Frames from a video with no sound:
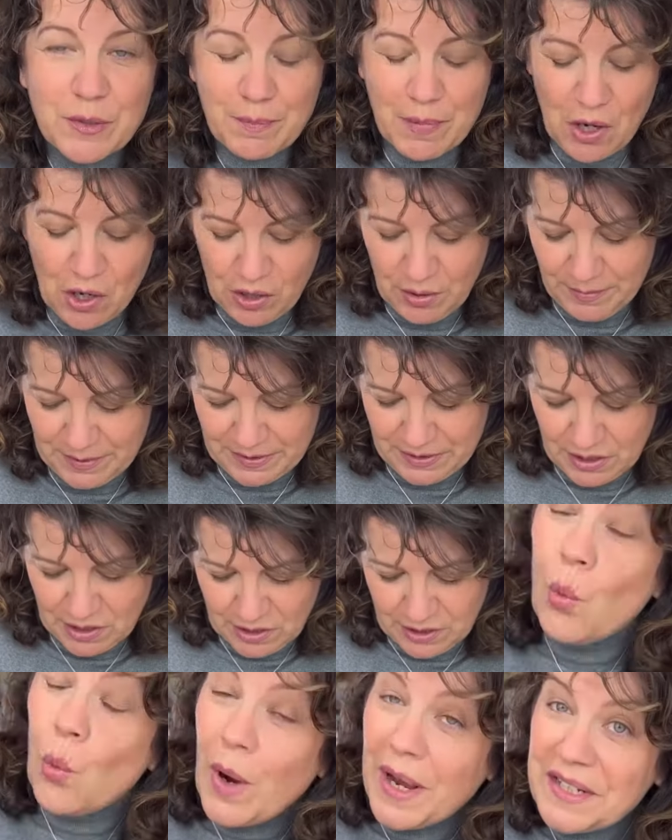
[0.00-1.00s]
Parmesan,
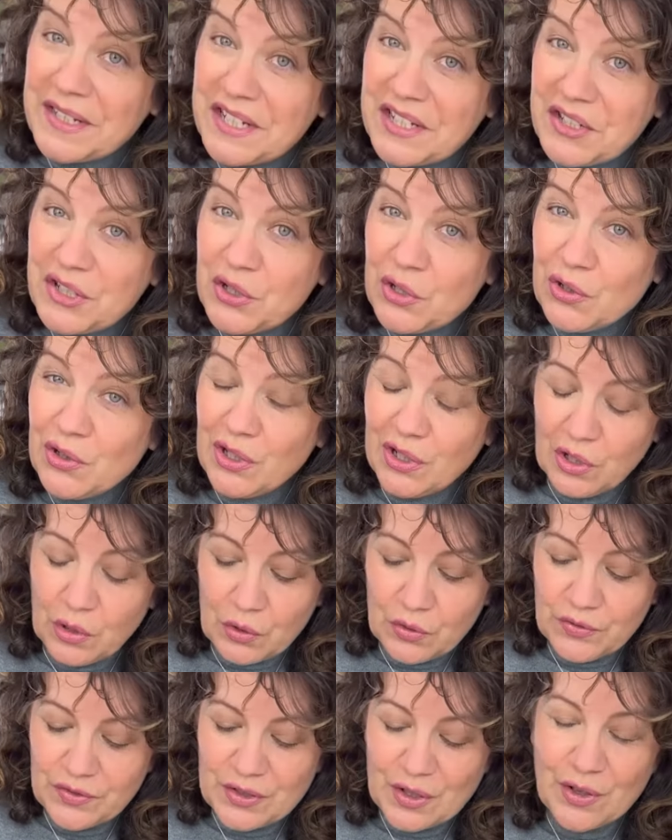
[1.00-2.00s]
1 to 2
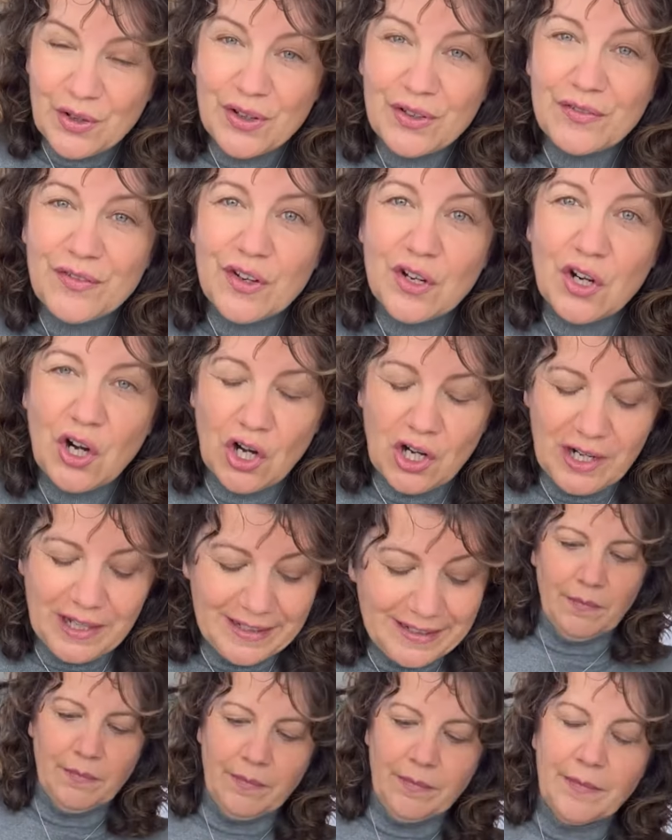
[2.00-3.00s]
cloves of garlic,
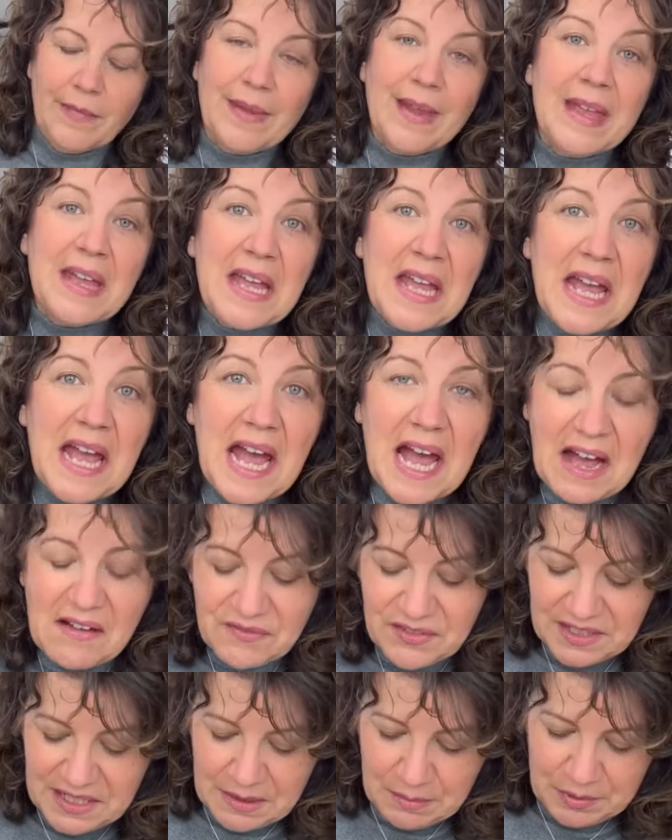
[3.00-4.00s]
1/2
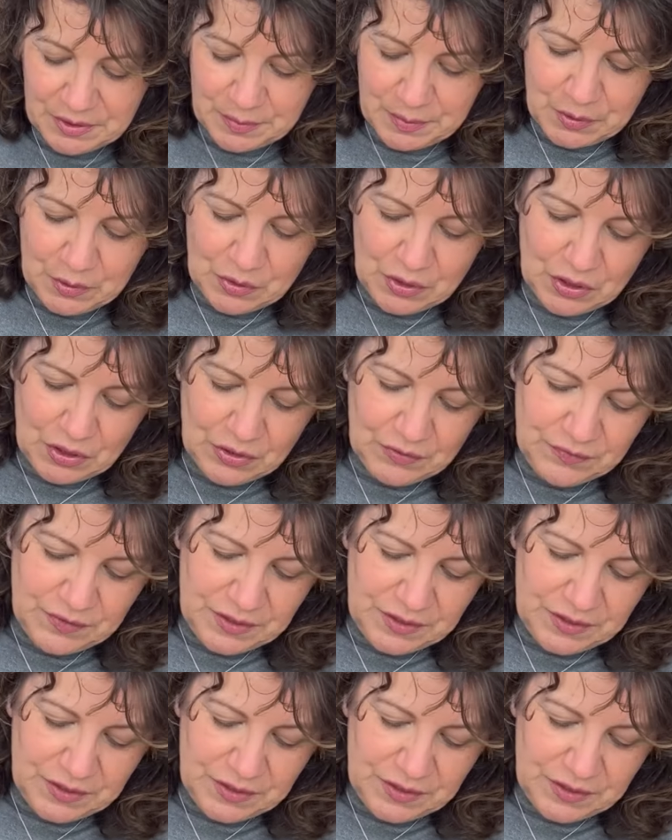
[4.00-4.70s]
tablespoon of